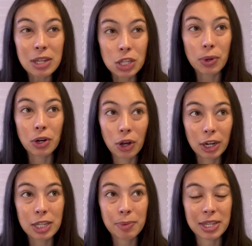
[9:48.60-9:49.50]
So I
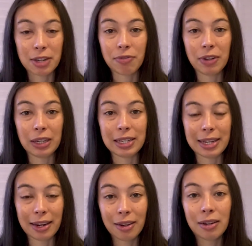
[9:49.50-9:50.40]
notice myself feeling
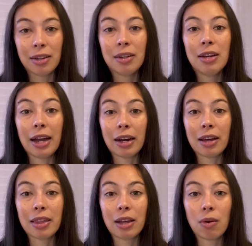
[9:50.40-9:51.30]
down and I
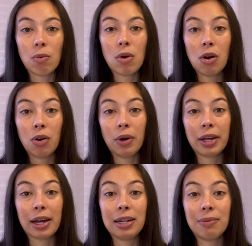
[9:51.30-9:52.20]
think, whoa,
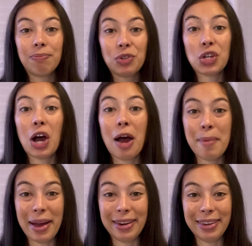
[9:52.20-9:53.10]
okay, time
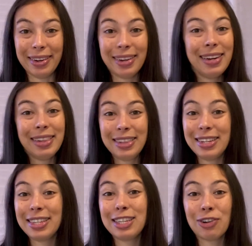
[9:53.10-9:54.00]
out here.
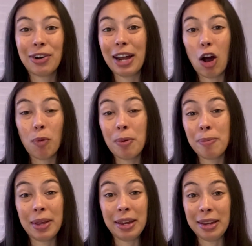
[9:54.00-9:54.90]
This is not helping
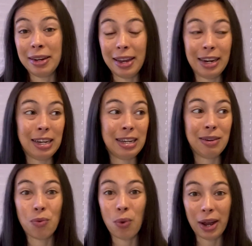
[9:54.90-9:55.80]
me in any
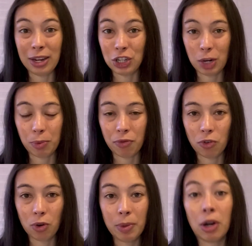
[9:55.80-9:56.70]
way, shape or
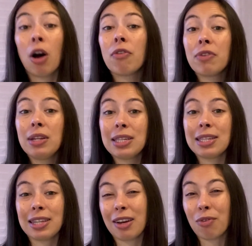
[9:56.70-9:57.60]
form. And often this
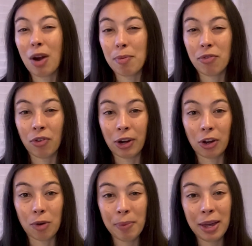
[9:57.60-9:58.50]
is like right before I go
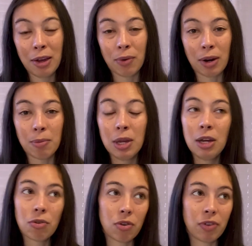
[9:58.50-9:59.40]
to bed when I'm
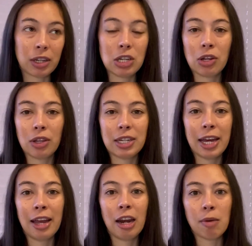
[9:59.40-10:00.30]
reflecting on the
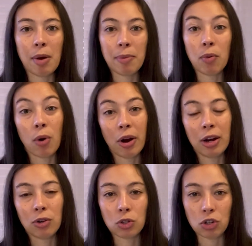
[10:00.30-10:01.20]
day and I might be worried
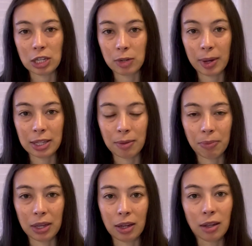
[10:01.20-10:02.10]
or stressed about
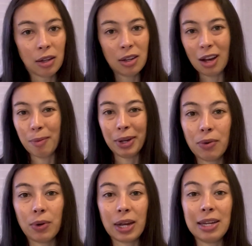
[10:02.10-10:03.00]
something. I'm
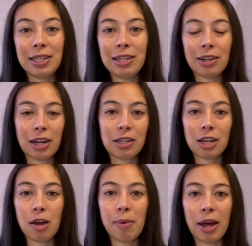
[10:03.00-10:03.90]
oh, Casey, okay,
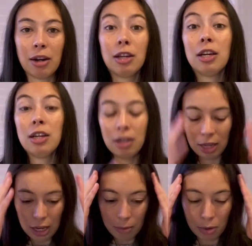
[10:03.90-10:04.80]
time out.
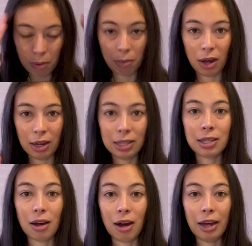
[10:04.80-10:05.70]
In my mind's
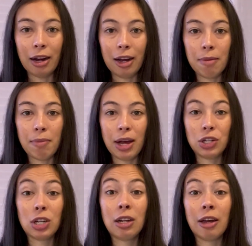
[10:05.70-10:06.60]
eye, I
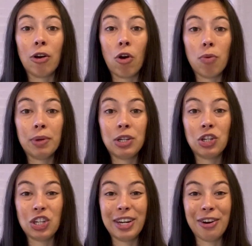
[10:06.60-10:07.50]
imagine an open
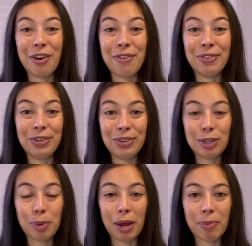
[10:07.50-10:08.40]
sheet of
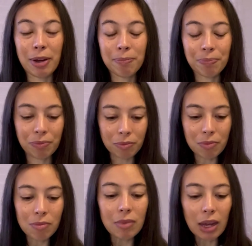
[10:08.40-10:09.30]
newspaper.
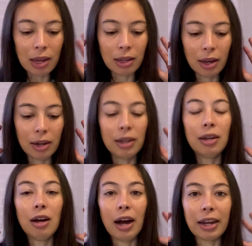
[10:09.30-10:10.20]
And then
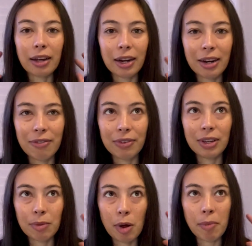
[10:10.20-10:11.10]
I kind of,
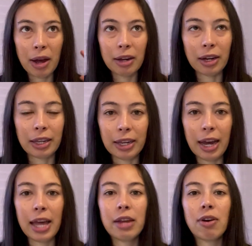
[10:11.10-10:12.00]
in my mind, I
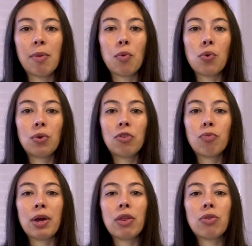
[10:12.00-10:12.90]
gather up all of
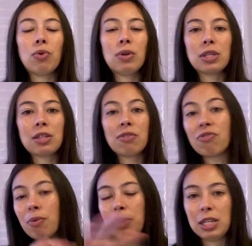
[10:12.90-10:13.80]
my thoughts
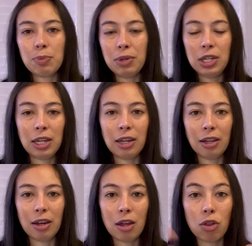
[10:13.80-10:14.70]
from this
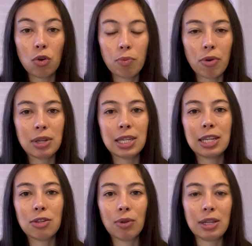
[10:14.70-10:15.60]
particular thought
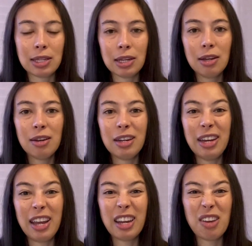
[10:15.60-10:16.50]
process or this
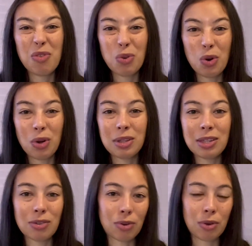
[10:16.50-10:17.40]
negative
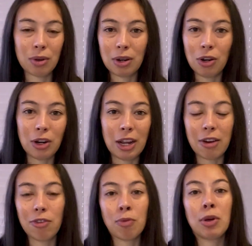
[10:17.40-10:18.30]
thoughts or,
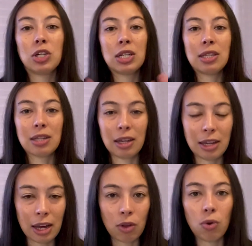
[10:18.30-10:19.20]
negative emotions. I
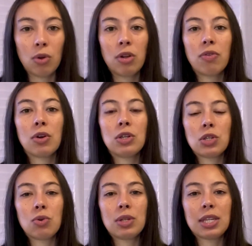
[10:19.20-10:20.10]
gather all of those
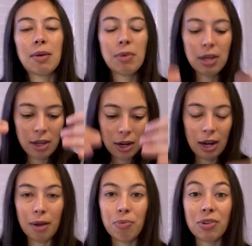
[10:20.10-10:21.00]
thoughts up.
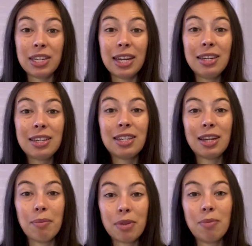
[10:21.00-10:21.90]
I pretend to
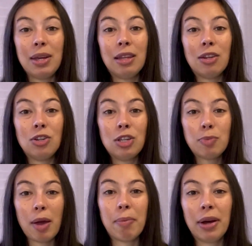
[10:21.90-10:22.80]
dump them in the
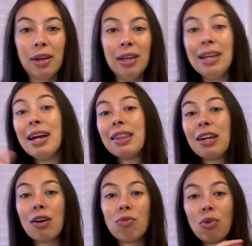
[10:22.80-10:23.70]
newspaper. Then
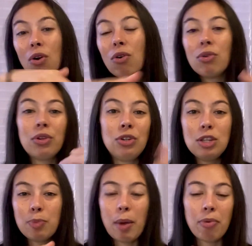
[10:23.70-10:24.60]
I roll the
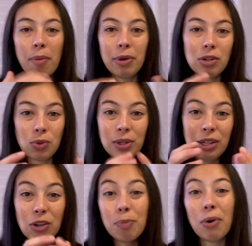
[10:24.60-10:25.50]
newspaper up into a
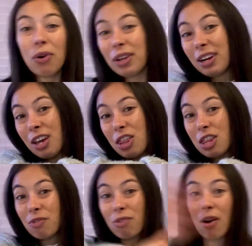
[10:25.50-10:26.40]
little ball and I
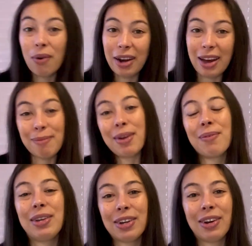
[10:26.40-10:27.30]
throw it out my
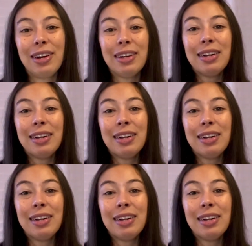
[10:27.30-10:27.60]
window.